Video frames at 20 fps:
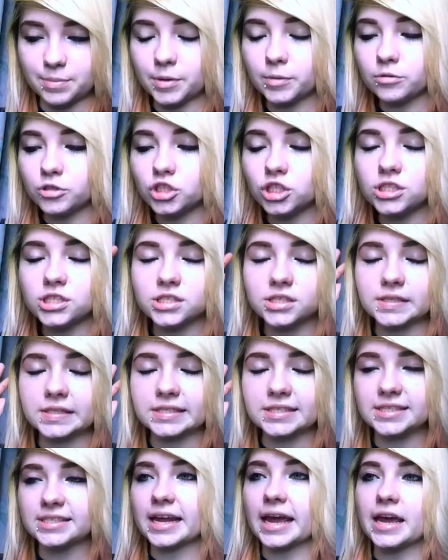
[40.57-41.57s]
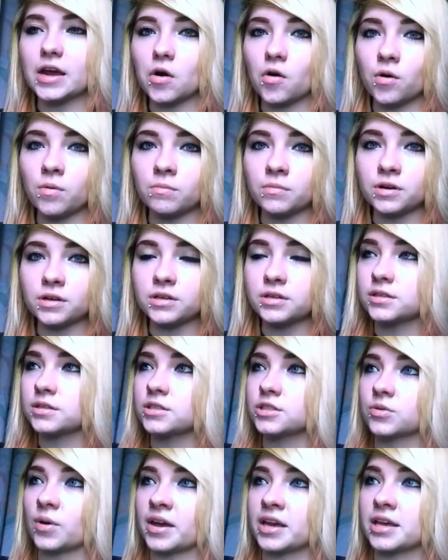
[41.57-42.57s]
Can people just stay home
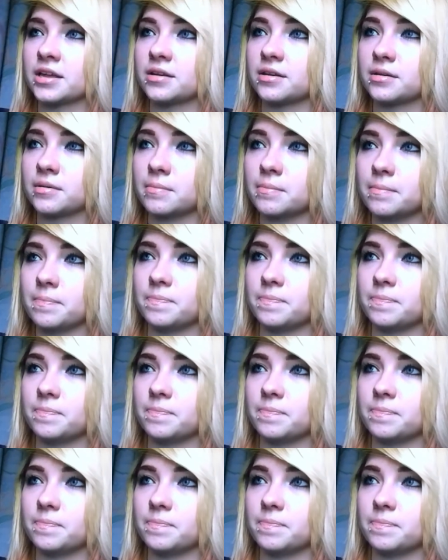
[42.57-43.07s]
so I can